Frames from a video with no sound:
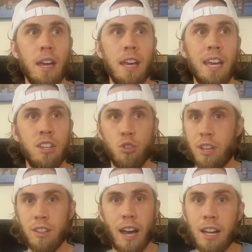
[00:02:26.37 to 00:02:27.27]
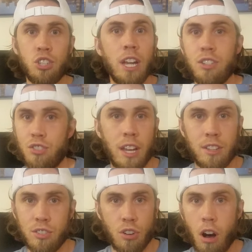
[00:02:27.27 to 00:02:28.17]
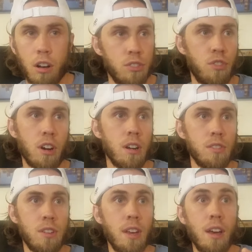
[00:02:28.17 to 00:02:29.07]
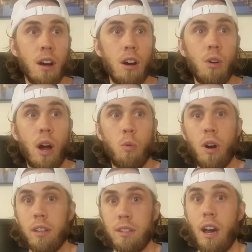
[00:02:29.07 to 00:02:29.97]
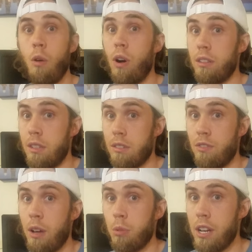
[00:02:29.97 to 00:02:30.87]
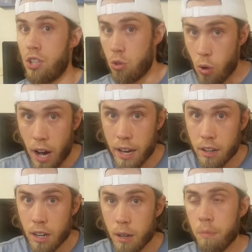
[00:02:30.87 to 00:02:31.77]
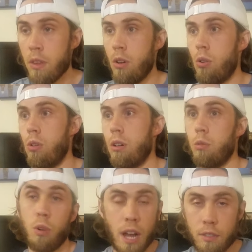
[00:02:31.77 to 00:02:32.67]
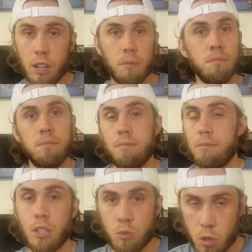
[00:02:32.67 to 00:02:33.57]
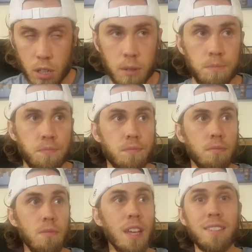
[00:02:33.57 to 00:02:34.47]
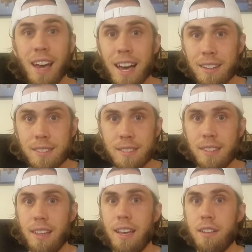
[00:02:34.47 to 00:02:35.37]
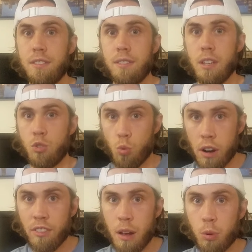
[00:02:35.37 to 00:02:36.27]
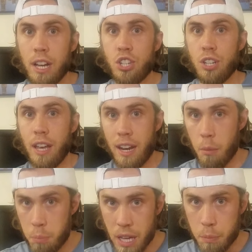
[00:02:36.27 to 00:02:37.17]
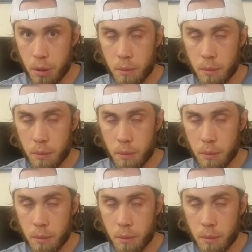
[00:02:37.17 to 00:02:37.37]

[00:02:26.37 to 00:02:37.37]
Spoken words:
and you cannot change the settings at all as far as, oh, I want this vibration quieter or whatever. Doesn't work. Text, it's one vibration and a beep.